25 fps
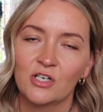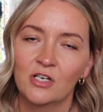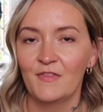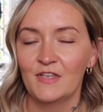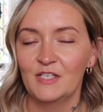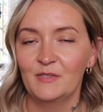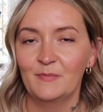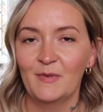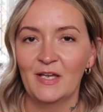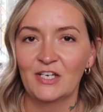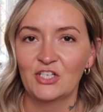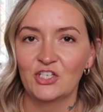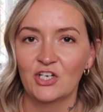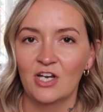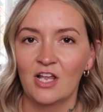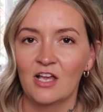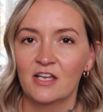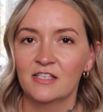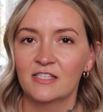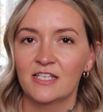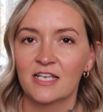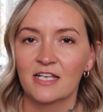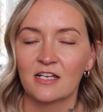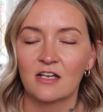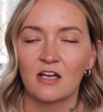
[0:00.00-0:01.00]
and they
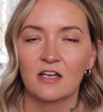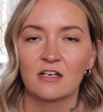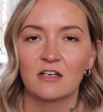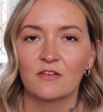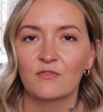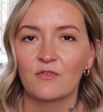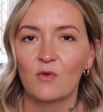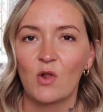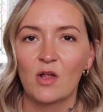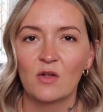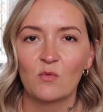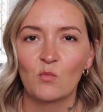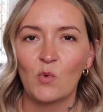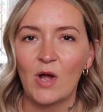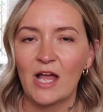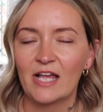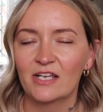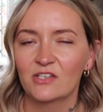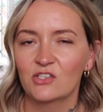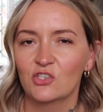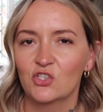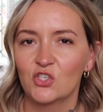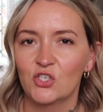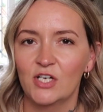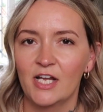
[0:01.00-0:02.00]
specialise in kind of like
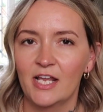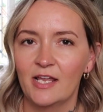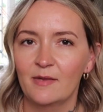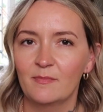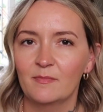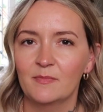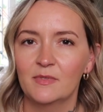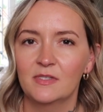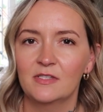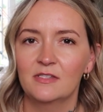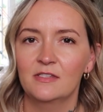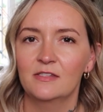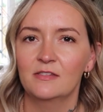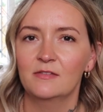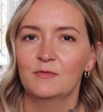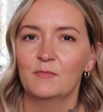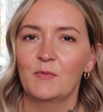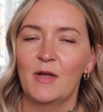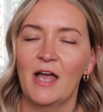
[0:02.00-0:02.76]
wax strips,